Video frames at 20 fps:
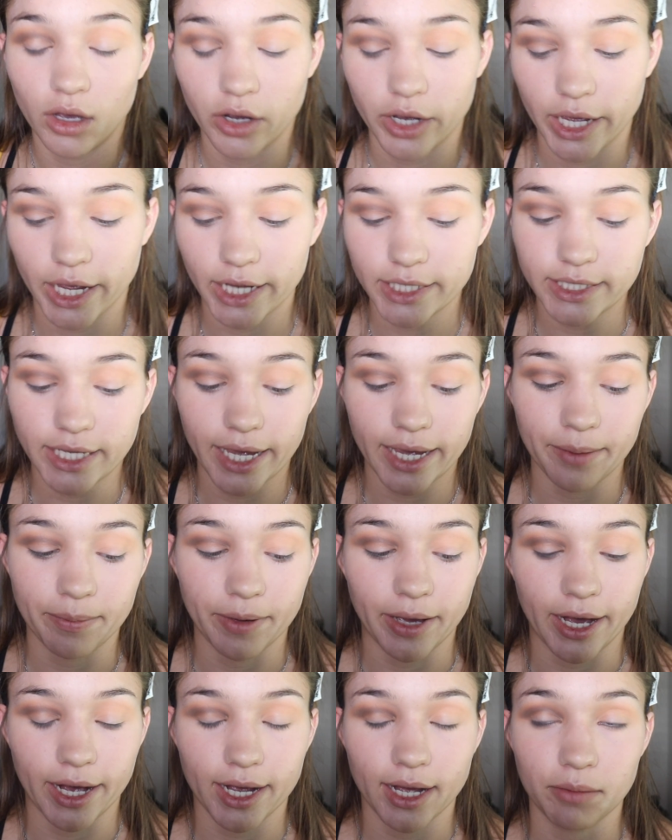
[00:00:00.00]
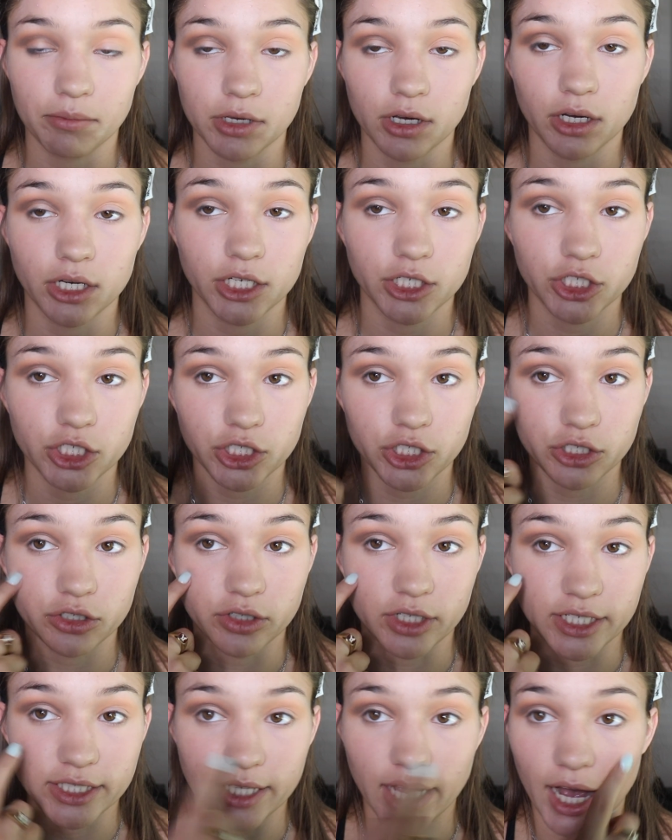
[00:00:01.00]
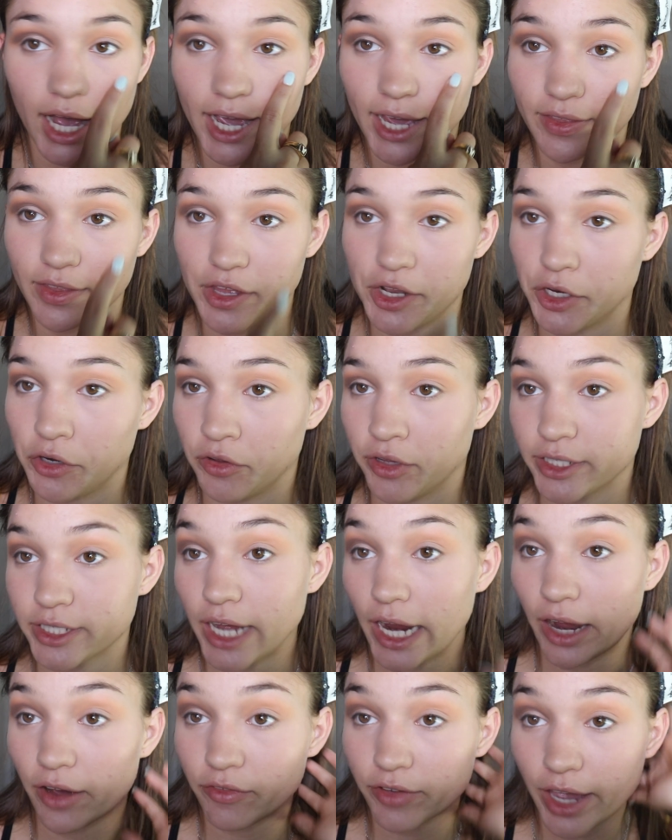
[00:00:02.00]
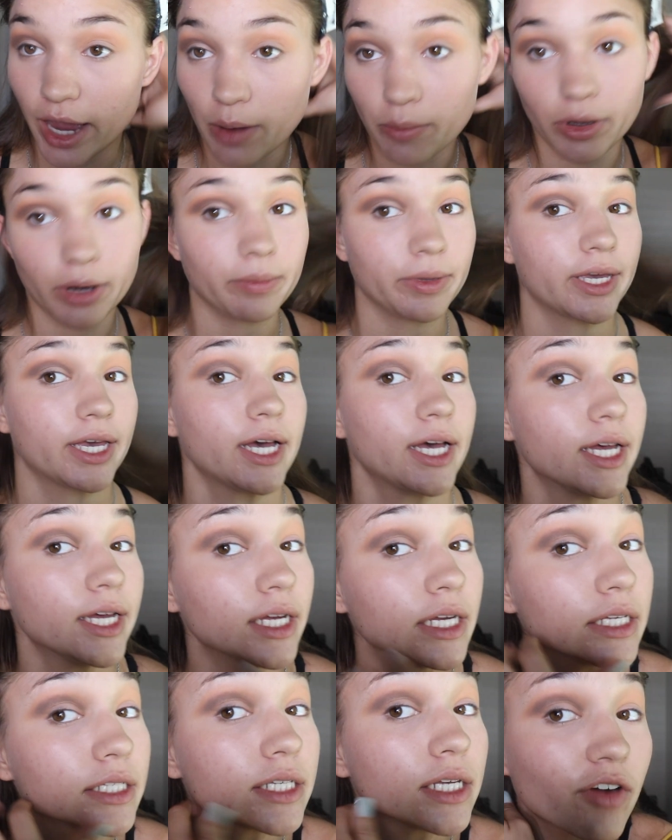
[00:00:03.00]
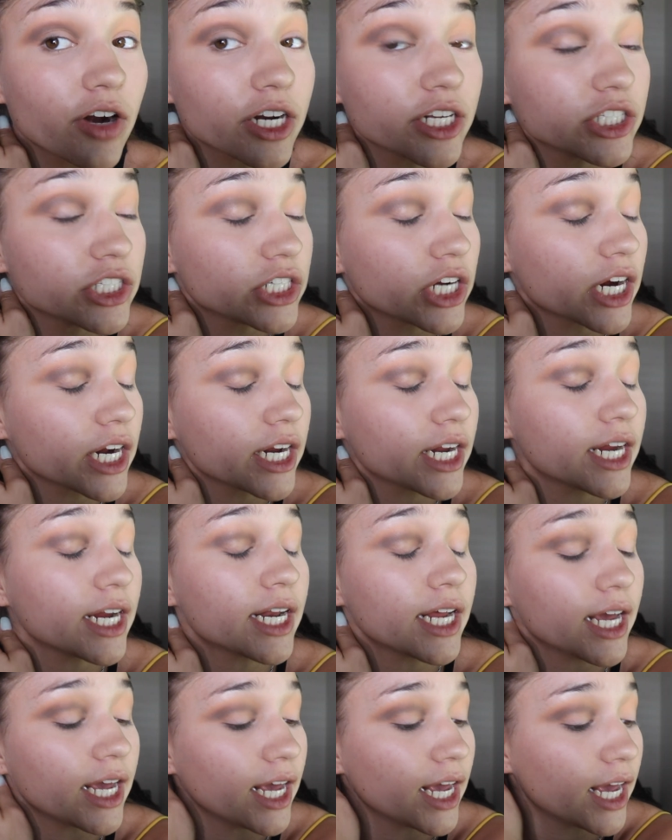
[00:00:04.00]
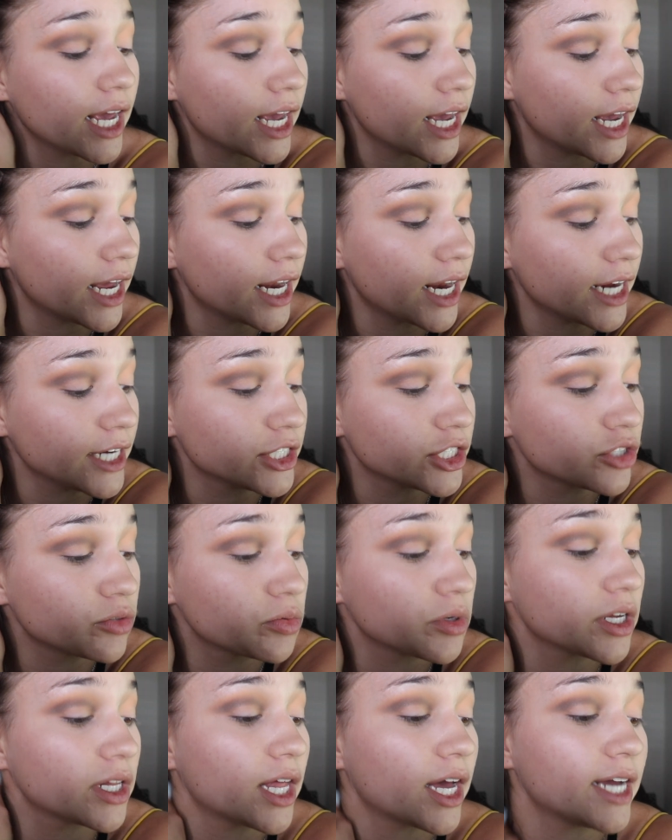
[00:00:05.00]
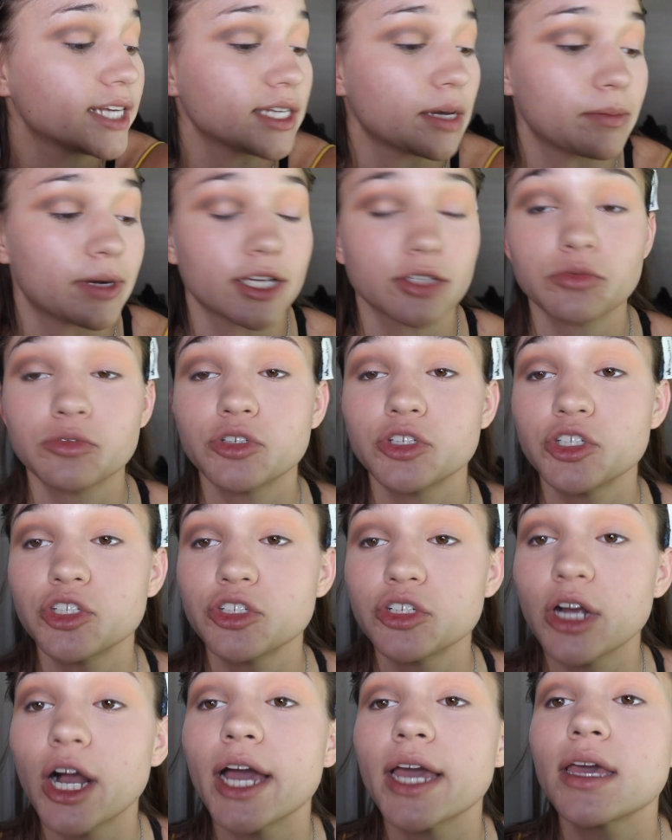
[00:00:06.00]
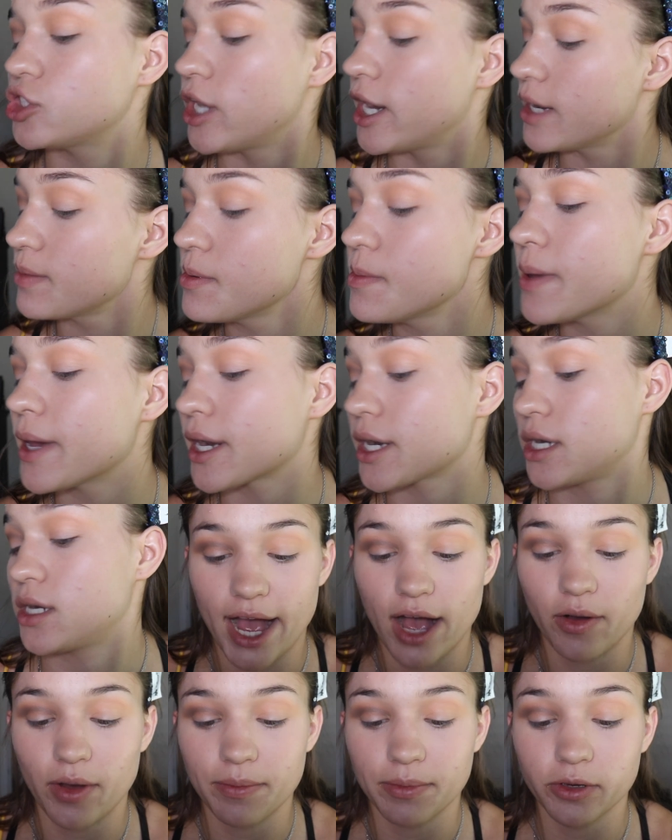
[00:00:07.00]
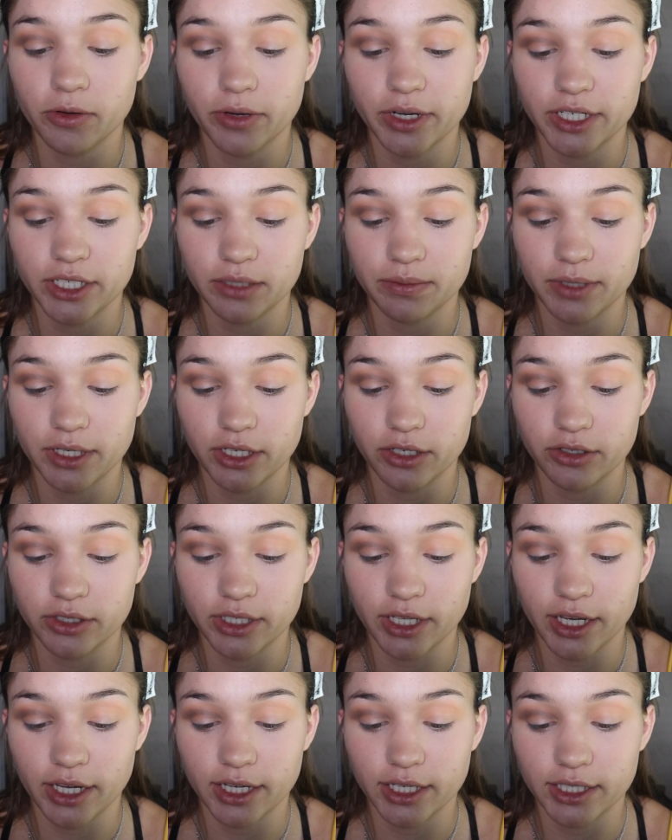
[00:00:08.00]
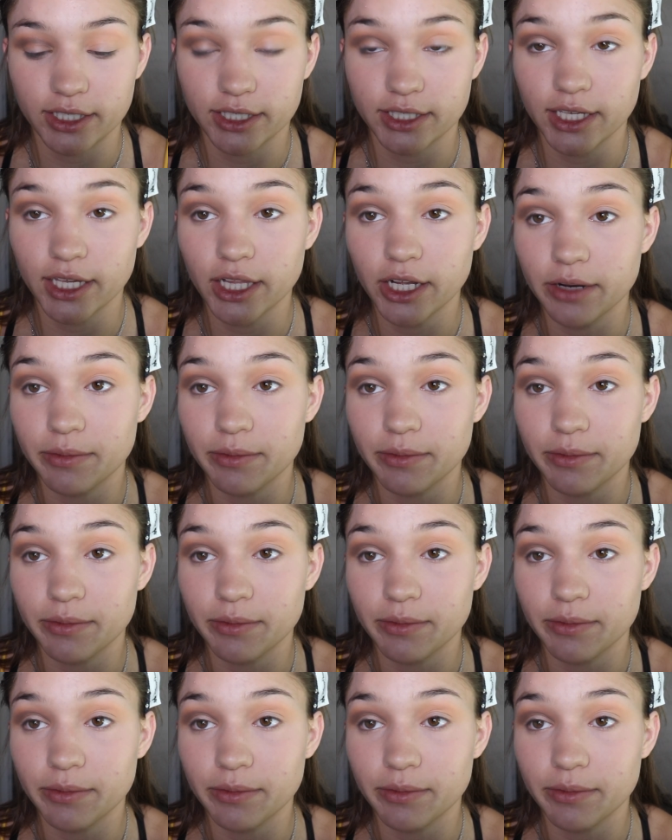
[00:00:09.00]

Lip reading: Okay, I take it back. I'm going to just do this eye and then do this eye off camera because I've already started and I just realized I might as well just try to be better. Now I'm going to be using concealer.